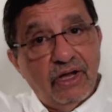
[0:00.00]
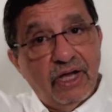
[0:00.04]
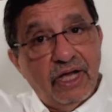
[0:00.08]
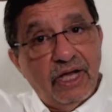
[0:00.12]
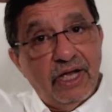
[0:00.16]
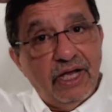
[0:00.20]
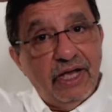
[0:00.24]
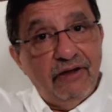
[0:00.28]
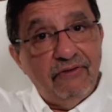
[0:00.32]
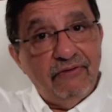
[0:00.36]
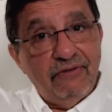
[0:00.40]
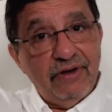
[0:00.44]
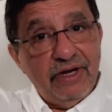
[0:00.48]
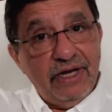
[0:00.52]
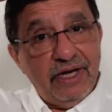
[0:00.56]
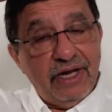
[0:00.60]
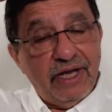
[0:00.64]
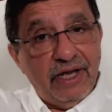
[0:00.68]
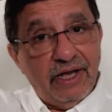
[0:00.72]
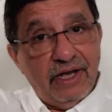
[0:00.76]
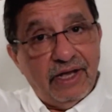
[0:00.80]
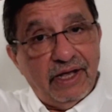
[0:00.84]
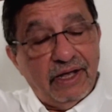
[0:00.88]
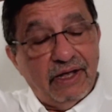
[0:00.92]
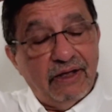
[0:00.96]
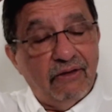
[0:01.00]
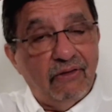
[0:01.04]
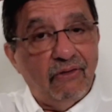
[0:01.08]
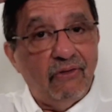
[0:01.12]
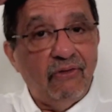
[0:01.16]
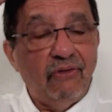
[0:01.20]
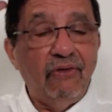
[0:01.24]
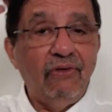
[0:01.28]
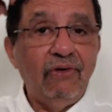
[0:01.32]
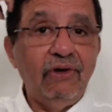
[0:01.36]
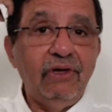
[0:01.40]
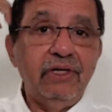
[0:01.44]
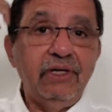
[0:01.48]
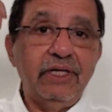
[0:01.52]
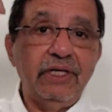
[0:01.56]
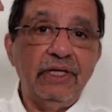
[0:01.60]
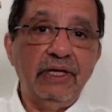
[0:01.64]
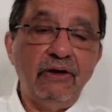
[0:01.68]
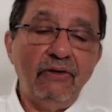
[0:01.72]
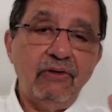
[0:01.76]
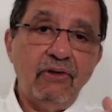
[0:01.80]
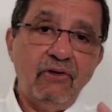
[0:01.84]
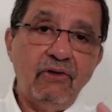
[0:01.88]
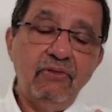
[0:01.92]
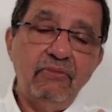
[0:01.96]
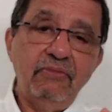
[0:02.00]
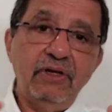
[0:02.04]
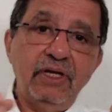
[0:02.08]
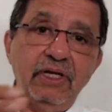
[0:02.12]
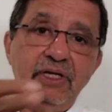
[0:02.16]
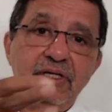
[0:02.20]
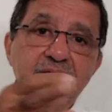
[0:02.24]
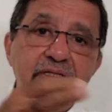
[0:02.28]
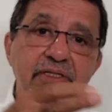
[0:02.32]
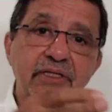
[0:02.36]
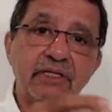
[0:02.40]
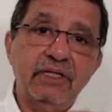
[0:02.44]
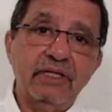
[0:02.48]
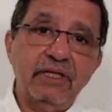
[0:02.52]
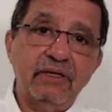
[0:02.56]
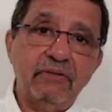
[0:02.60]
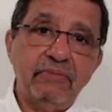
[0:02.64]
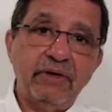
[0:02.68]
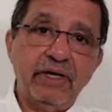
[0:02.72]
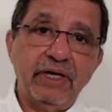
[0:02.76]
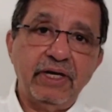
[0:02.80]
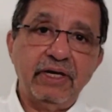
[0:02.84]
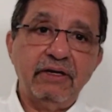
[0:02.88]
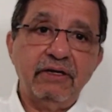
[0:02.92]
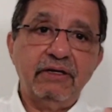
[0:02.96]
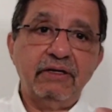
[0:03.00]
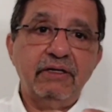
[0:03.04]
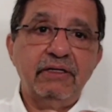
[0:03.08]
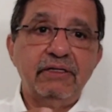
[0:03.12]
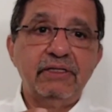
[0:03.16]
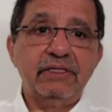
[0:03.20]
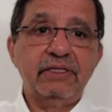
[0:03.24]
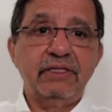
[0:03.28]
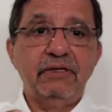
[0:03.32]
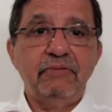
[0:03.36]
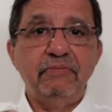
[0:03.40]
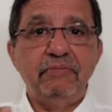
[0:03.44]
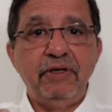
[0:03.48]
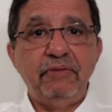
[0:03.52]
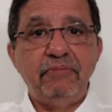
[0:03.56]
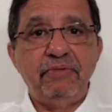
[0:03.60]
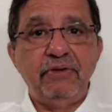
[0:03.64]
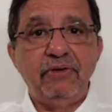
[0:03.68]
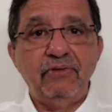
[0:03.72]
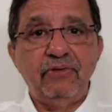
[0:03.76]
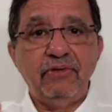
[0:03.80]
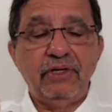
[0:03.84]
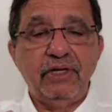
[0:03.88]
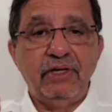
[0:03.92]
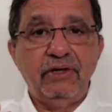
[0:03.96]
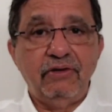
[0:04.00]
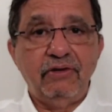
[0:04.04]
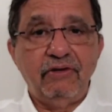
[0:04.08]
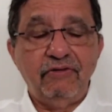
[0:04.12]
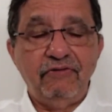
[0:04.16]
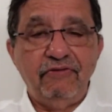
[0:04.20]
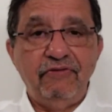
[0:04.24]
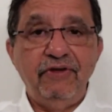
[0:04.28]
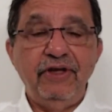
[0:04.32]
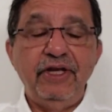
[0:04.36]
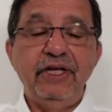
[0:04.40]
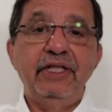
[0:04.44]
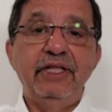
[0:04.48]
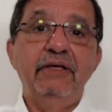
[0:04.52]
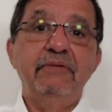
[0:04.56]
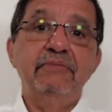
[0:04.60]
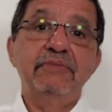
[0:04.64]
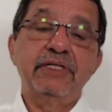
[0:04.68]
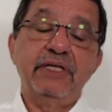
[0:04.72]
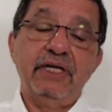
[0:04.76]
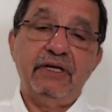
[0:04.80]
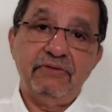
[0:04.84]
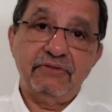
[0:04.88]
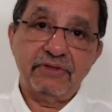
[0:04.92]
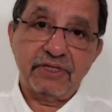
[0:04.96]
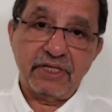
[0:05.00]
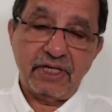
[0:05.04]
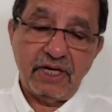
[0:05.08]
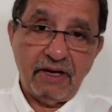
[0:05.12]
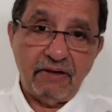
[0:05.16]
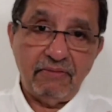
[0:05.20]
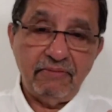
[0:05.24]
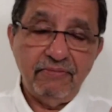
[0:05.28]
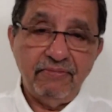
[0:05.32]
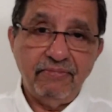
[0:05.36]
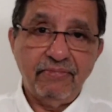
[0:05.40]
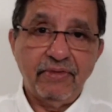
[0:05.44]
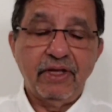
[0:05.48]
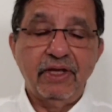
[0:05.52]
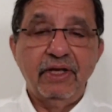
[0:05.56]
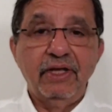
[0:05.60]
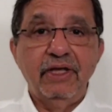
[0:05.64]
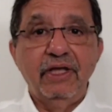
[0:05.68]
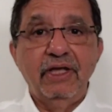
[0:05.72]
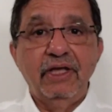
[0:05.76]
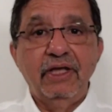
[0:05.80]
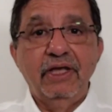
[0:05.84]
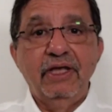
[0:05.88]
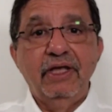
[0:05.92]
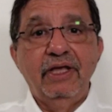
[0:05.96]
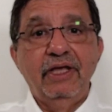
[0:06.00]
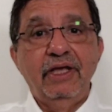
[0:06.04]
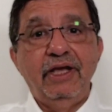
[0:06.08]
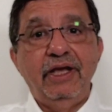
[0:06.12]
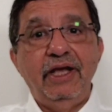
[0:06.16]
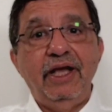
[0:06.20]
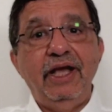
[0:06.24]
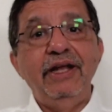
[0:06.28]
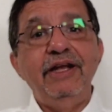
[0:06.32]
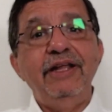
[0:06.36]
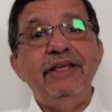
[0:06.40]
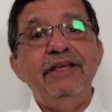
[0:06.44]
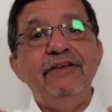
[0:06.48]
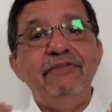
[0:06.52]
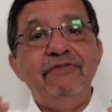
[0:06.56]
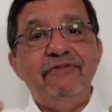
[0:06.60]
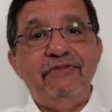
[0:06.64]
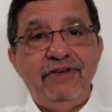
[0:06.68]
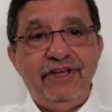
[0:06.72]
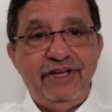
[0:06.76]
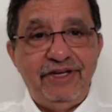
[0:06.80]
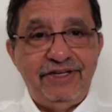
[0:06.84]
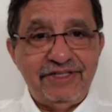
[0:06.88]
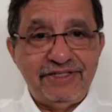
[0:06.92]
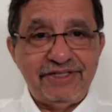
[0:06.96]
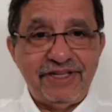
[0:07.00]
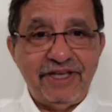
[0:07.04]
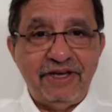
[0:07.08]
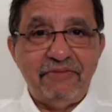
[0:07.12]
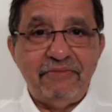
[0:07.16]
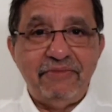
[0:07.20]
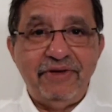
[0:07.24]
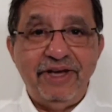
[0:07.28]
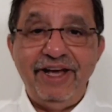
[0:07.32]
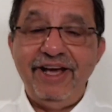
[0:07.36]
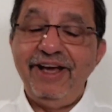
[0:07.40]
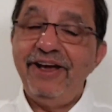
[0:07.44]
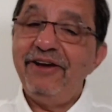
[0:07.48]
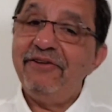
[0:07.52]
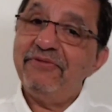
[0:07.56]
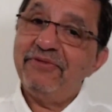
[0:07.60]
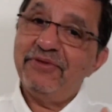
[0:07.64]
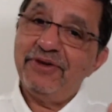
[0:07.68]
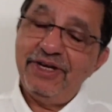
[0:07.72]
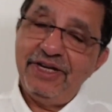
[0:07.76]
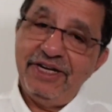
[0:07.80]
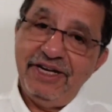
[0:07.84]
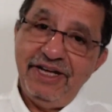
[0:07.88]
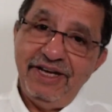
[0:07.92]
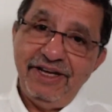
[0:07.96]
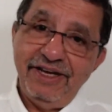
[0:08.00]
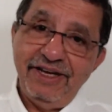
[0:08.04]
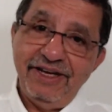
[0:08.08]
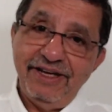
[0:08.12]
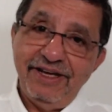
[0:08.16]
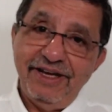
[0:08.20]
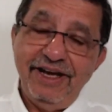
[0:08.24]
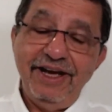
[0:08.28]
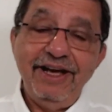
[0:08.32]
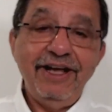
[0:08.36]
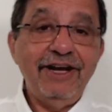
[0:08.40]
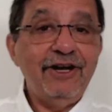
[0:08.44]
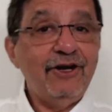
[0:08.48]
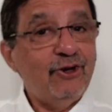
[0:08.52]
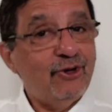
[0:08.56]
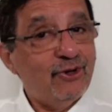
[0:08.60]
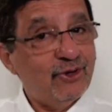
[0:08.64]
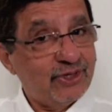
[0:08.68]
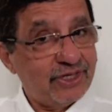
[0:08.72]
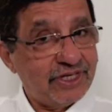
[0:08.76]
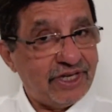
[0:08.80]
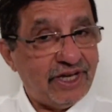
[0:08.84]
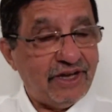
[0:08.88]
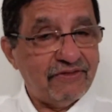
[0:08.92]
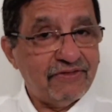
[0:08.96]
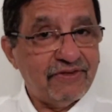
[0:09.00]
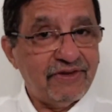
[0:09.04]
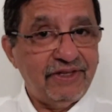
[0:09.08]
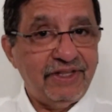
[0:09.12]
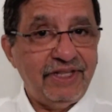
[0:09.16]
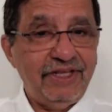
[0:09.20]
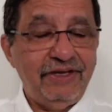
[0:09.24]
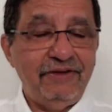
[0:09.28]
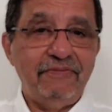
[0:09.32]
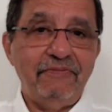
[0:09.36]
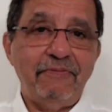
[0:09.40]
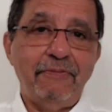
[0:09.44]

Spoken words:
every day, all the homeless and the beggars and people who cannot feed themselves come, and he feeds them every day and looks after them.